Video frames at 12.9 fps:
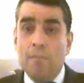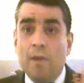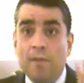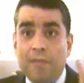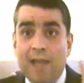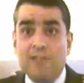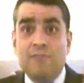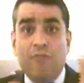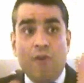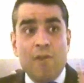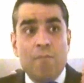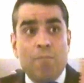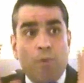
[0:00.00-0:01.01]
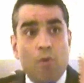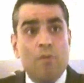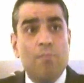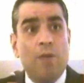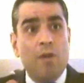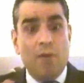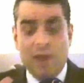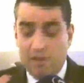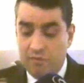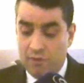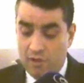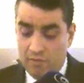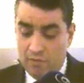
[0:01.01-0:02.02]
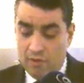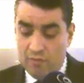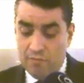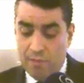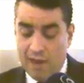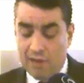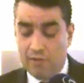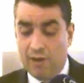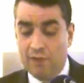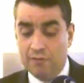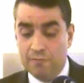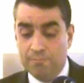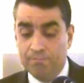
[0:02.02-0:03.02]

But that's very important by way of background.